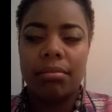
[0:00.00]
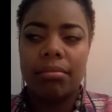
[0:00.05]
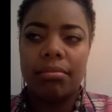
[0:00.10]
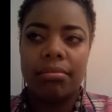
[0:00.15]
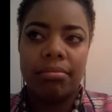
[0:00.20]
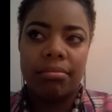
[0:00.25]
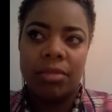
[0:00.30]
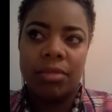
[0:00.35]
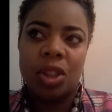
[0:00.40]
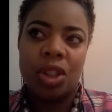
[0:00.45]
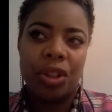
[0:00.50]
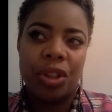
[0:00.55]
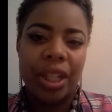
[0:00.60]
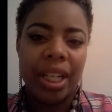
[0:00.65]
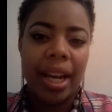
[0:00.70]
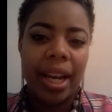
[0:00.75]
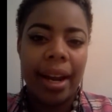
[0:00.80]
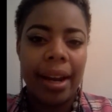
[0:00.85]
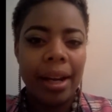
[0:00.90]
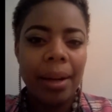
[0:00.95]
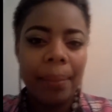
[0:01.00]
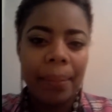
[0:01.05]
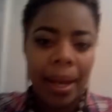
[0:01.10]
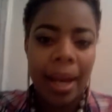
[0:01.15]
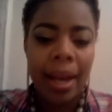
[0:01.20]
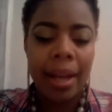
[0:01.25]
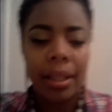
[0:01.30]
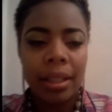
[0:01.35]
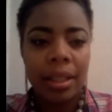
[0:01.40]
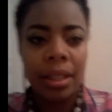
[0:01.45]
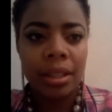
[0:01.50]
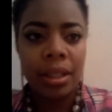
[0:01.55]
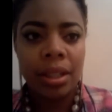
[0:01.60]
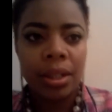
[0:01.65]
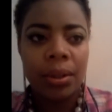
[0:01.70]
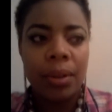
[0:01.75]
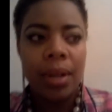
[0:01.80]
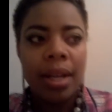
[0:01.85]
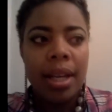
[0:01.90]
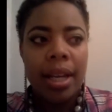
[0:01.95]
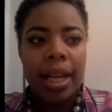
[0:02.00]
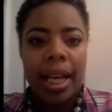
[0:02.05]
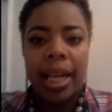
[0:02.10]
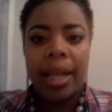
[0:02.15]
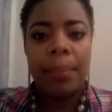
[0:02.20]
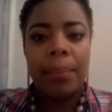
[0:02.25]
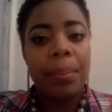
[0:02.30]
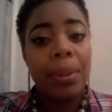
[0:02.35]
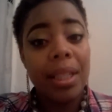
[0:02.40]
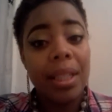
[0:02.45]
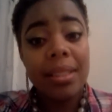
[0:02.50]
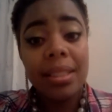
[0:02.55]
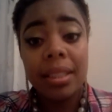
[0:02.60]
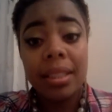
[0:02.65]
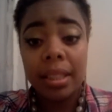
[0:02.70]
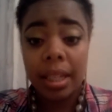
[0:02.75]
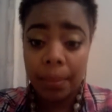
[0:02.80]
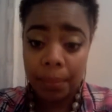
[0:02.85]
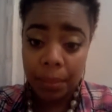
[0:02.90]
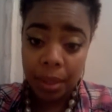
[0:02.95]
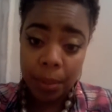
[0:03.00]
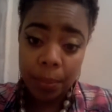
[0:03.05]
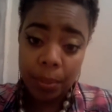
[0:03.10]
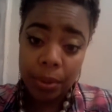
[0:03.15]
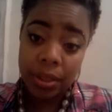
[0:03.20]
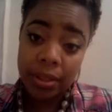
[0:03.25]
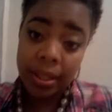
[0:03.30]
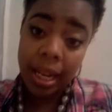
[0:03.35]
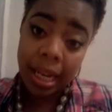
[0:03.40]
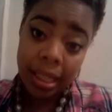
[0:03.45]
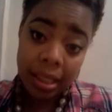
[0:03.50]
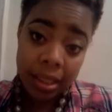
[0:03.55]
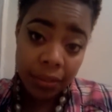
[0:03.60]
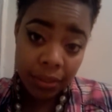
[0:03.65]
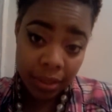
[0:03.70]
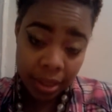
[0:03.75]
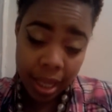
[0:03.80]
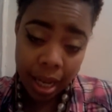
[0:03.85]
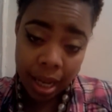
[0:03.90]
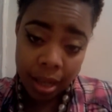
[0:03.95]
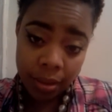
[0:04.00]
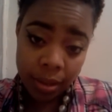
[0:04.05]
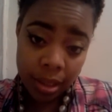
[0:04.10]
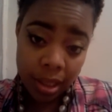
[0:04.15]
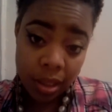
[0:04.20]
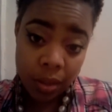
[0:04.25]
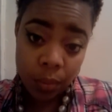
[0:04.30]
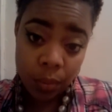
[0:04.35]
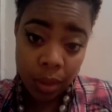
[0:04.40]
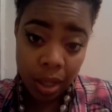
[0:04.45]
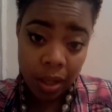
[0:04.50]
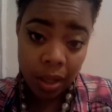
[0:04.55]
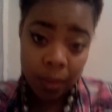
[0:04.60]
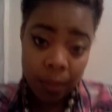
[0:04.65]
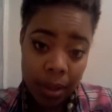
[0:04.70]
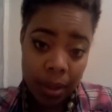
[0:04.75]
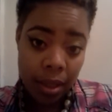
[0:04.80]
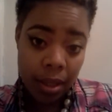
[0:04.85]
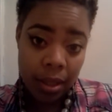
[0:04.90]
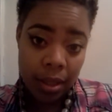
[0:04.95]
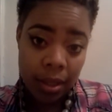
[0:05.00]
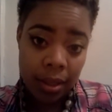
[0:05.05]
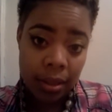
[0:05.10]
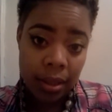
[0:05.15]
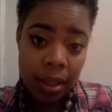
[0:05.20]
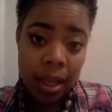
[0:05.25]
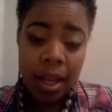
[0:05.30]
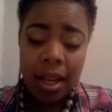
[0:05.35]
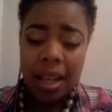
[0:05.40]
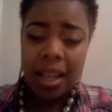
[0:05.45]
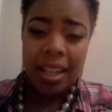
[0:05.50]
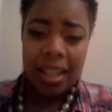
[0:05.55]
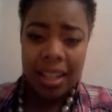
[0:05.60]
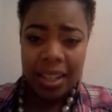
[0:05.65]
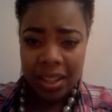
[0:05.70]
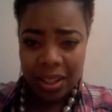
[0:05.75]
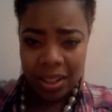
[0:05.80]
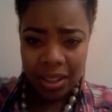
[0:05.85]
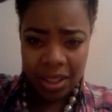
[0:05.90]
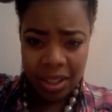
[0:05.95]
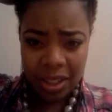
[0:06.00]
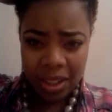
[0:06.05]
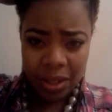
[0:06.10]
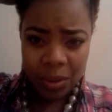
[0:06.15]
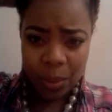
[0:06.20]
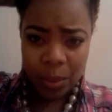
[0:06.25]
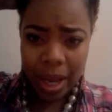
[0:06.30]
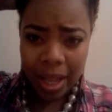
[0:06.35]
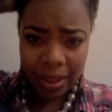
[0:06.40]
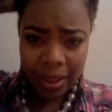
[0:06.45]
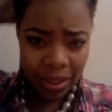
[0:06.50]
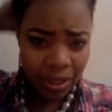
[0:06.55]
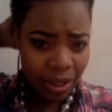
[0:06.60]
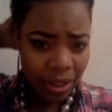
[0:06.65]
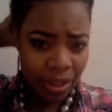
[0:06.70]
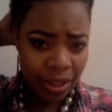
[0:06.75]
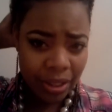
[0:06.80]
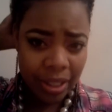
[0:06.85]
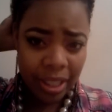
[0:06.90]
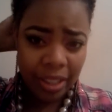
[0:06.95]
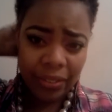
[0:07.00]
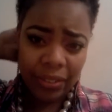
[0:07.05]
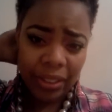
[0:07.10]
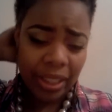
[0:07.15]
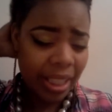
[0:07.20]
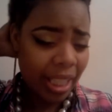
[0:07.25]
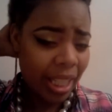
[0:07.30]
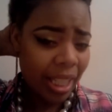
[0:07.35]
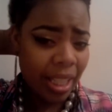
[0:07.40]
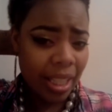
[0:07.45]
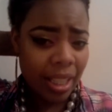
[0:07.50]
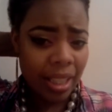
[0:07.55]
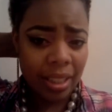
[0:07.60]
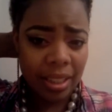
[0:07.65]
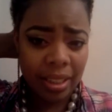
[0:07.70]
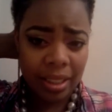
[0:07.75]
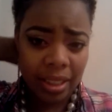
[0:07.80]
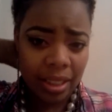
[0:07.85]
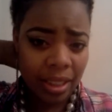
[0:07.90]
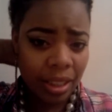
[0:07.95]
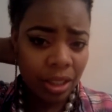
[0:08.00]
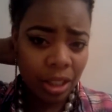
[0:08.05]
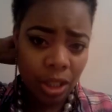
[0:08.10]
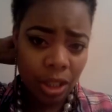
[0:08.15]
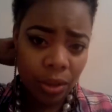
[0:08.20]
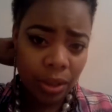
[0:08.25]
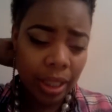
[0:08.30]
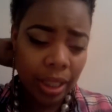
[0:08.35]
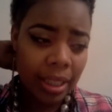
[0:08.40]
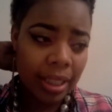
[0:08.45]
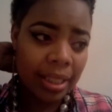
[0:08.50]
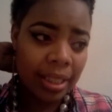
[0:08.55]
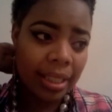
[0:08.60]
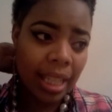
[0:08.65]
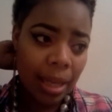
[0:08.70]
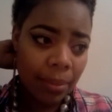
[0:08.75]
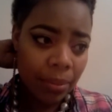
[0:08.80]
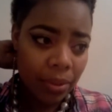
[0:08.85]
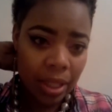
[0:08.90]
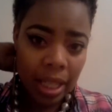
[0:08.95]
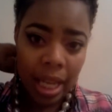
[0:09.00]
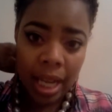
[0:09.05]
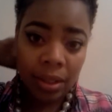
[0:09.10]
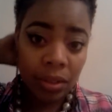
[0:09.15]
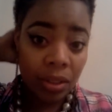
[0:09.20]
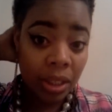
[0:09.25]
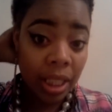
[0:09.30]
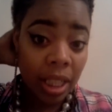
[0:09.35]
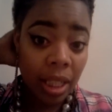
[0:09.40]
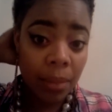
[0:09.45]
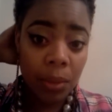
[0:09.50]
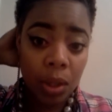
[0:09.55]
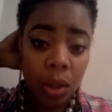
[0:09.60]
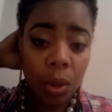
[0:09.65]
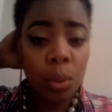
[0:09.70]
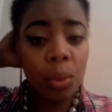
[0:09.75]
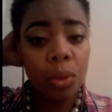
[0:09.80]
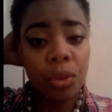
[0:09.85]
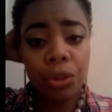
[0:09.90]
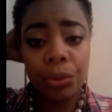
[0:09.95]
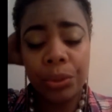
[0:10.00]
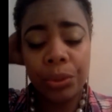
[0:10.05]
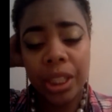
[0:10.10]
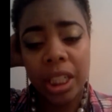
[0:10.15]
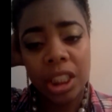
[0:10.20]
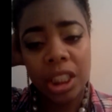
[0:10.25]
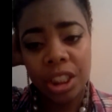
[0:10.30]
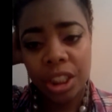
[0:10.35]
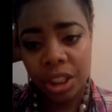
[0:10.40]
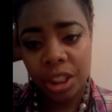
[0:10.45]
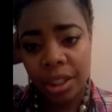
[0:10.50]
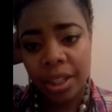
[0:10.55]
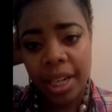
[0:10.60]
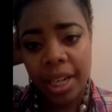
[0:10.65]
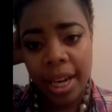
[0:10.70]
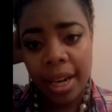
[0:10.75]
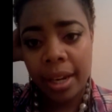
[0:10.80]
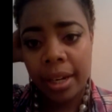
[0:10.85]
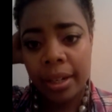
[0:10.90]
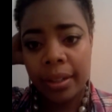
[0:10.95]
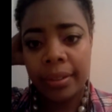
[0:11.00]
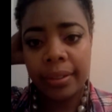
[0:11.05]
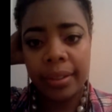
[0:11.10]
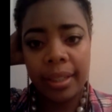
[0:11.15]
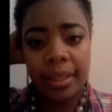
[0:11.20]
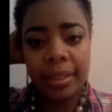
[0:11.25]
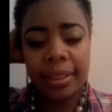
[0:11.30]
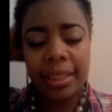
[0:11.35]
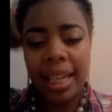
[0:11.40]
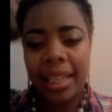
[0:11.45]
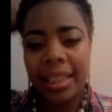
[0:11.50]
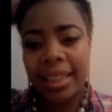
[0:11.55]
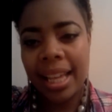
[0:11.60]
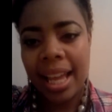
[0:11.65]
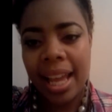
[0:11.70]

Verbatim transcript: growing your hair back, you know. And plus, this can be a protective styles as well because the weather, different things, you know, stops a lot of the chemicals from touching your hair and things like that.